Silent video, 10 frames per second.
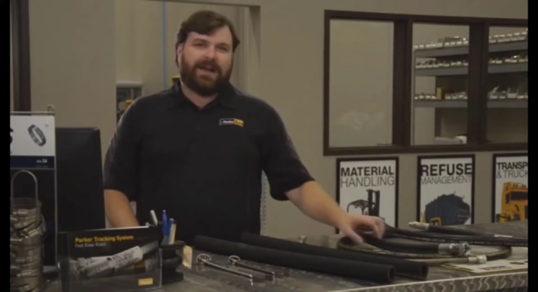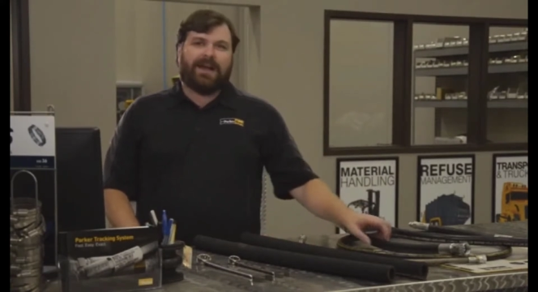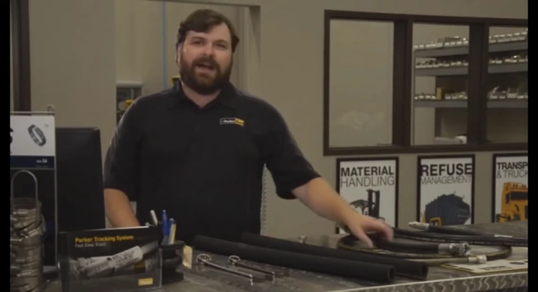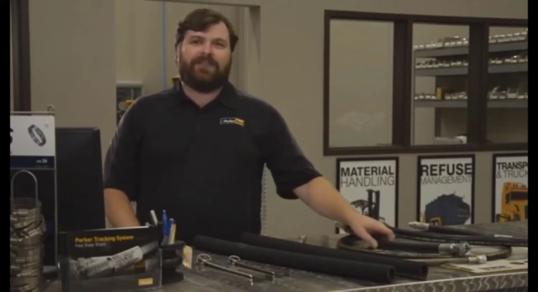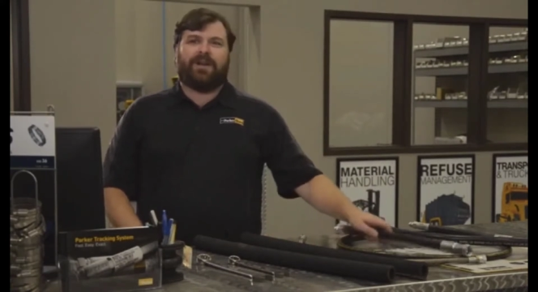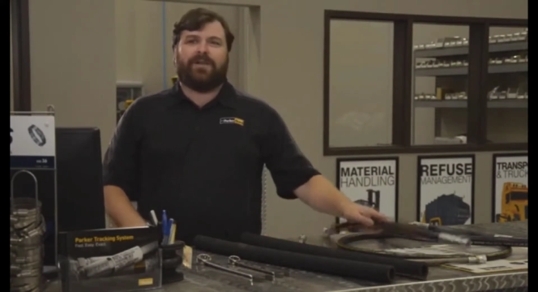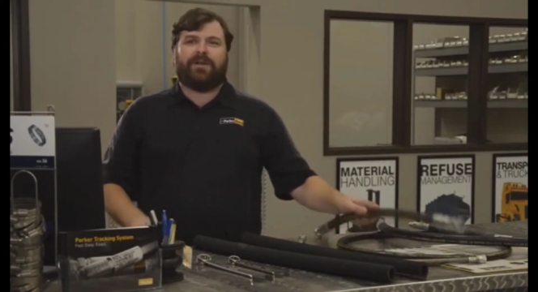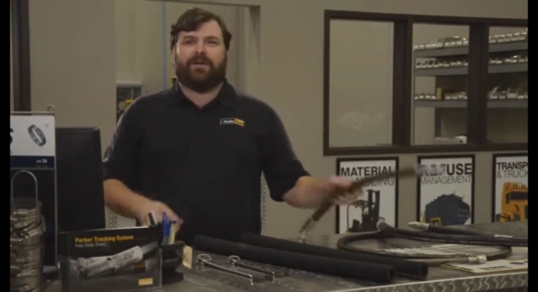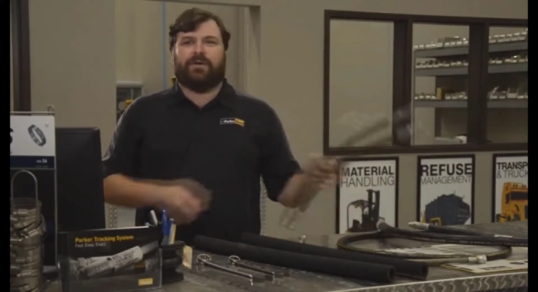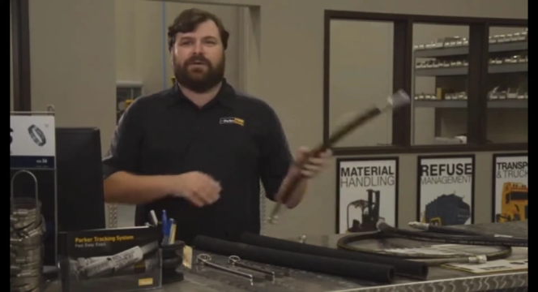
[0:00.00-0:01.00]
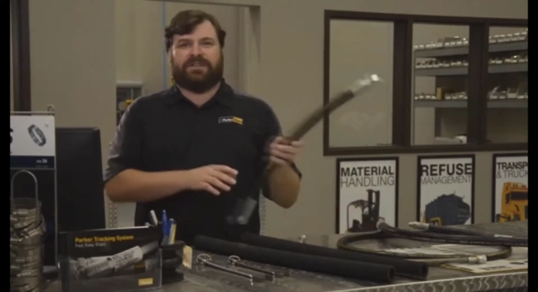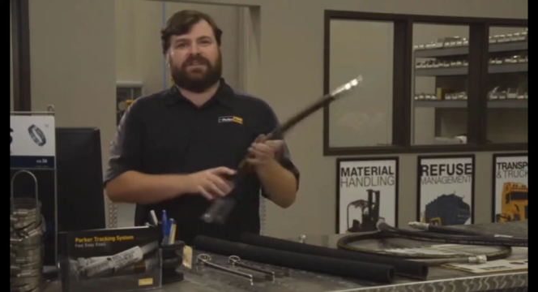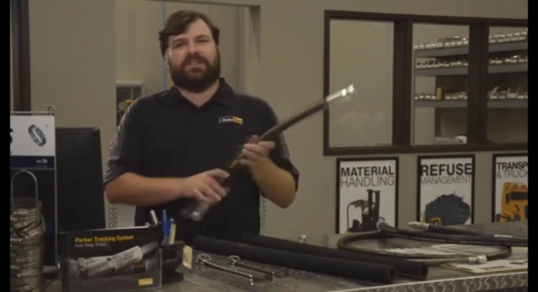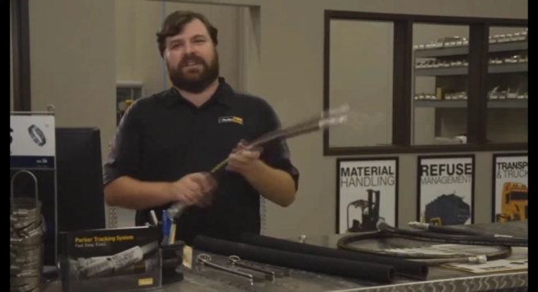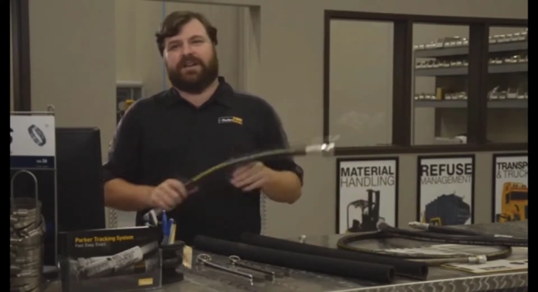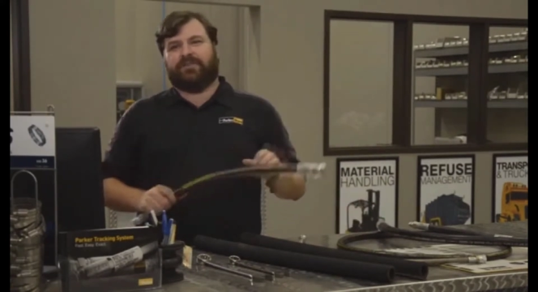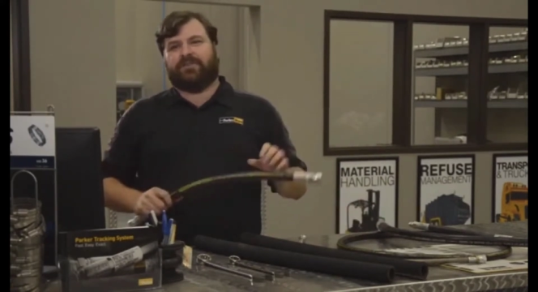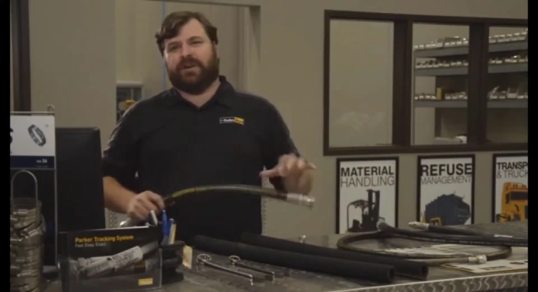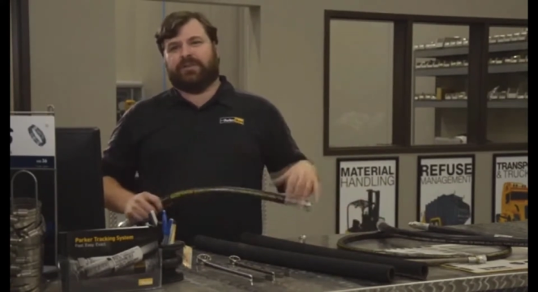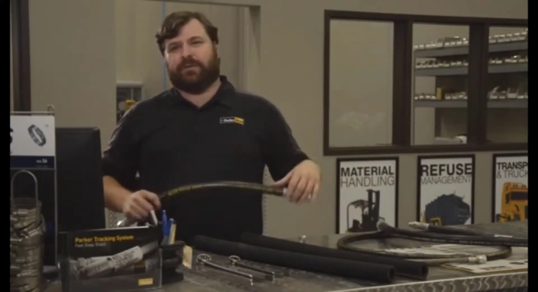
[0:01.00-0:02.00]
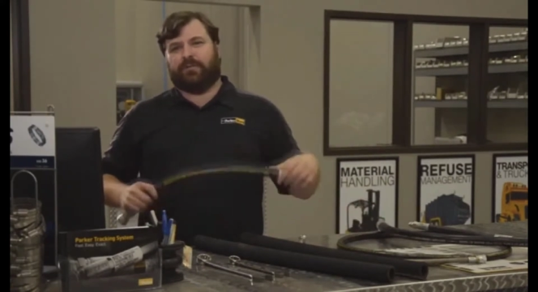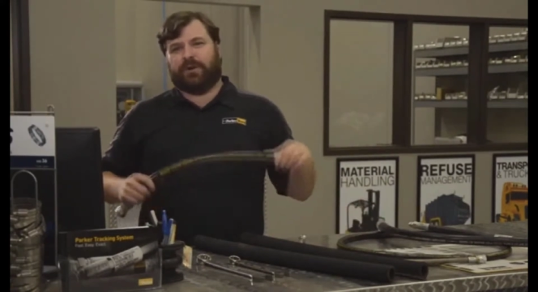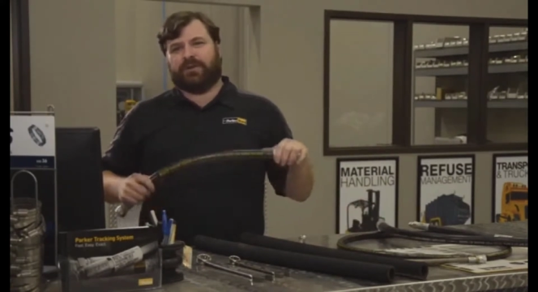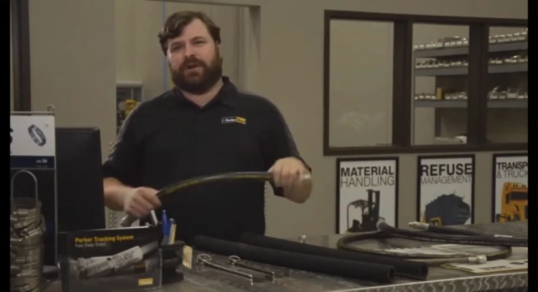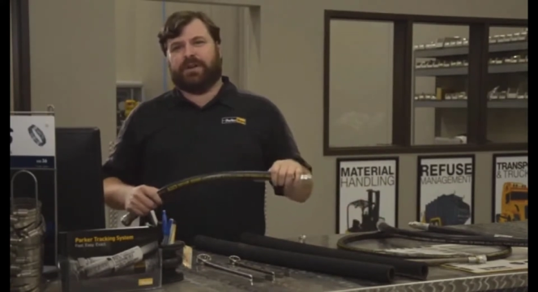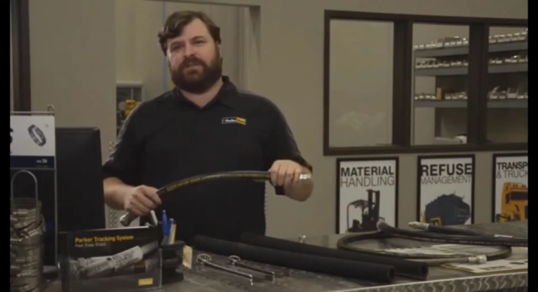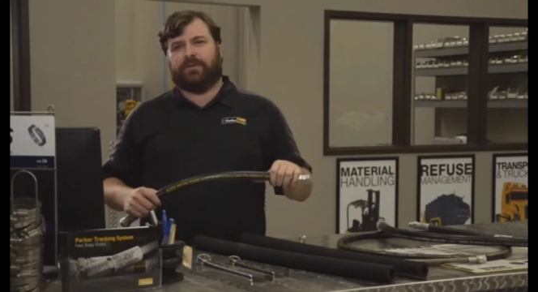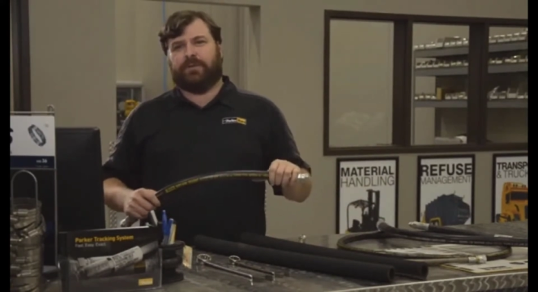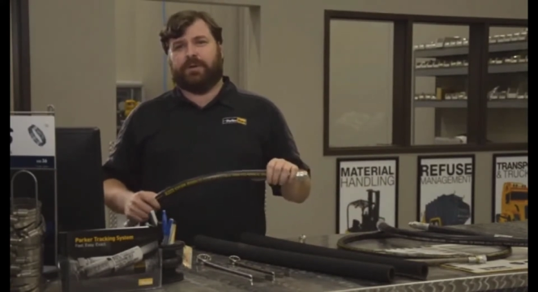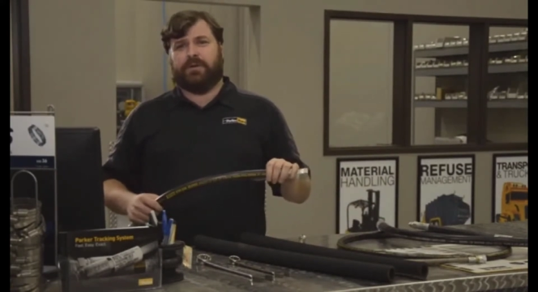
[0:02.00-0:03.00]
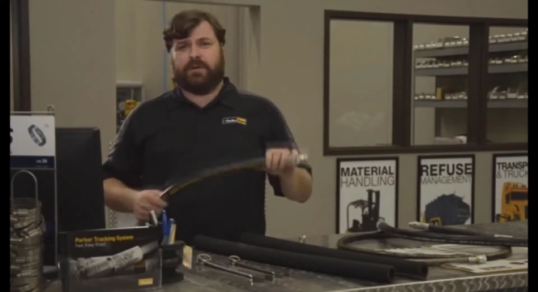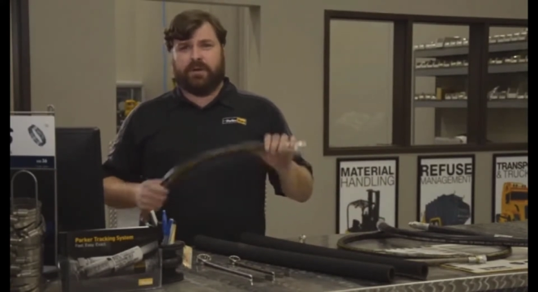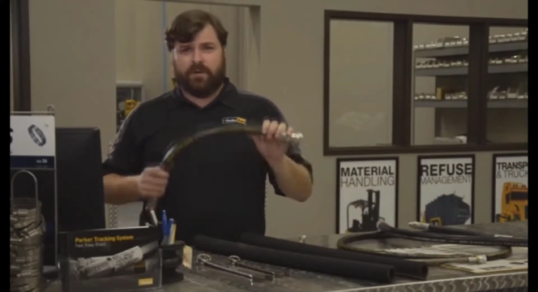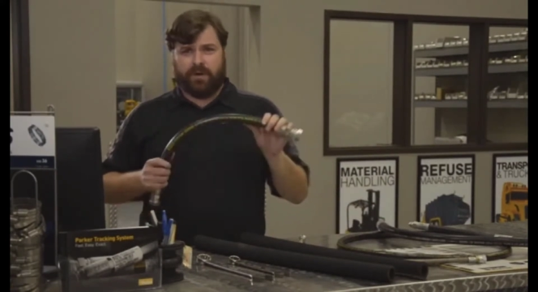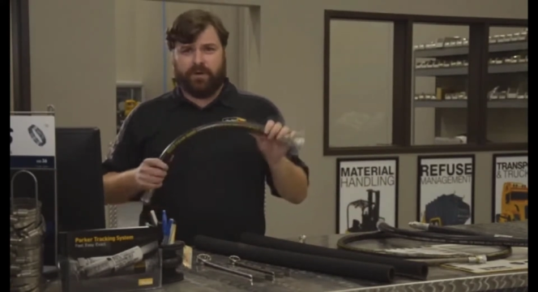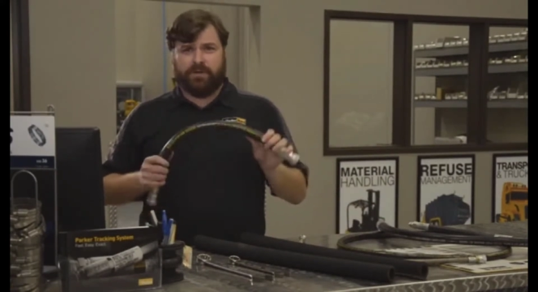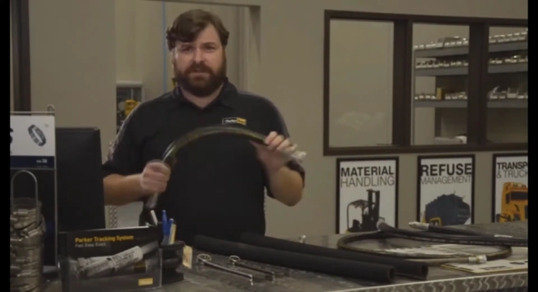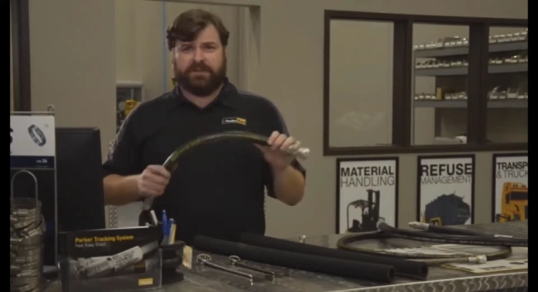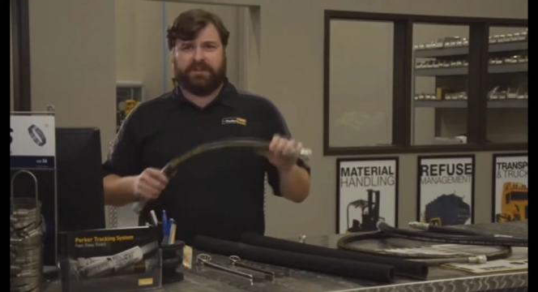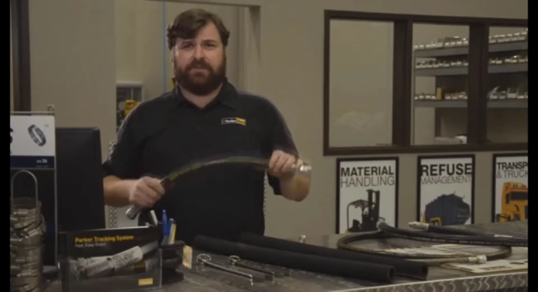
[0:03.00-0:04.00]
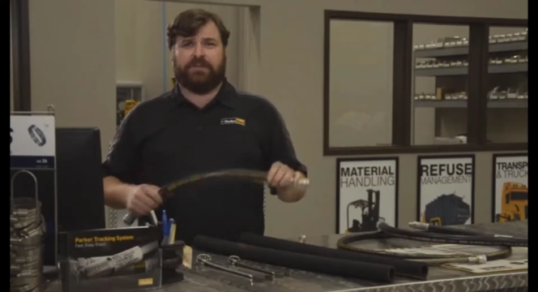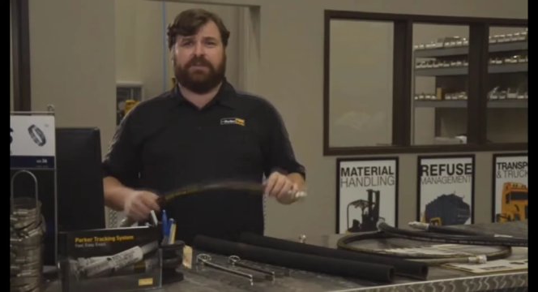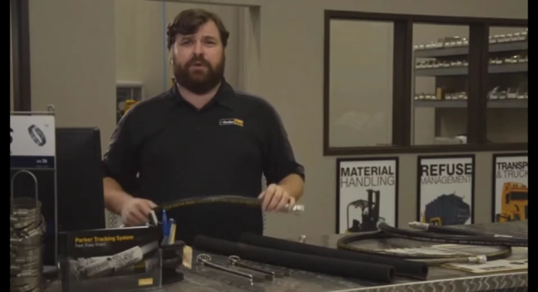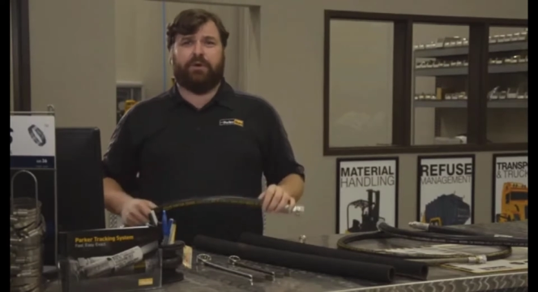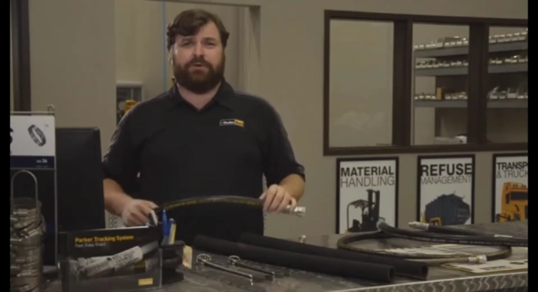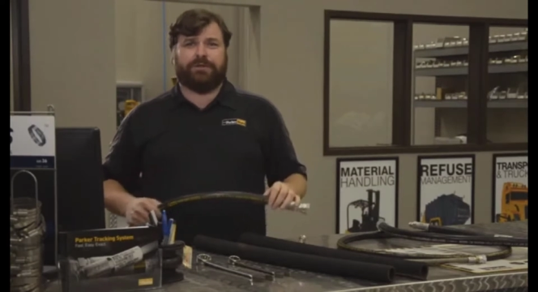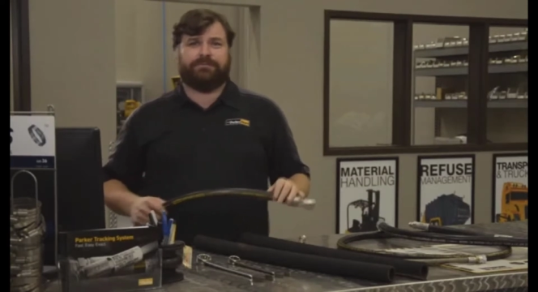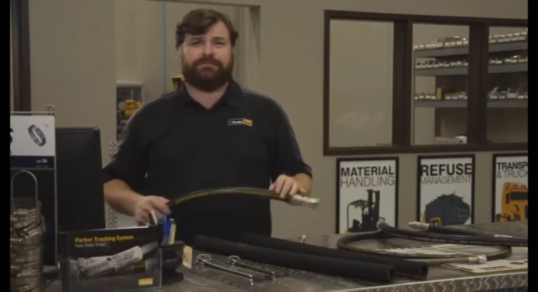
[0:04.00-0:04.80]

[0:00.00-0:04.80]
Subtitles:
Hydraulic hose is designed to transfer pressurized fluid while the hose itself is in motion.